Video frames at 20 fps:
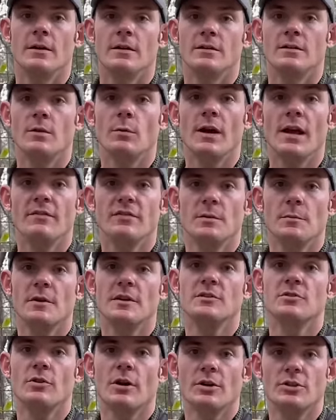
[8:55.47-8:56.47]
So we have some
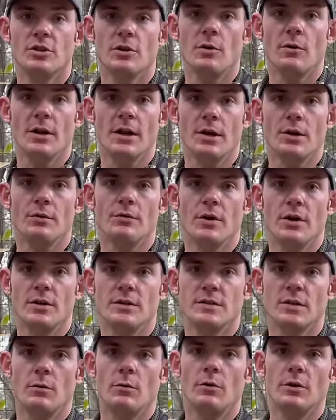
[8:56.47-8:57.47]
construction going on over here,
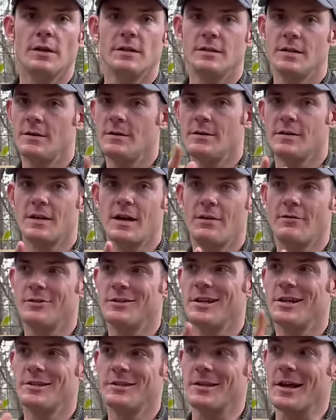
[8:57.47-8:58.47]
so we'll continue the
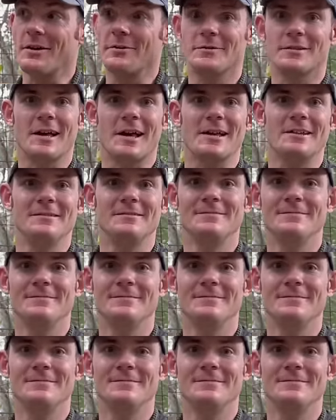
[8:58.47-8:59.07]
conversation outside.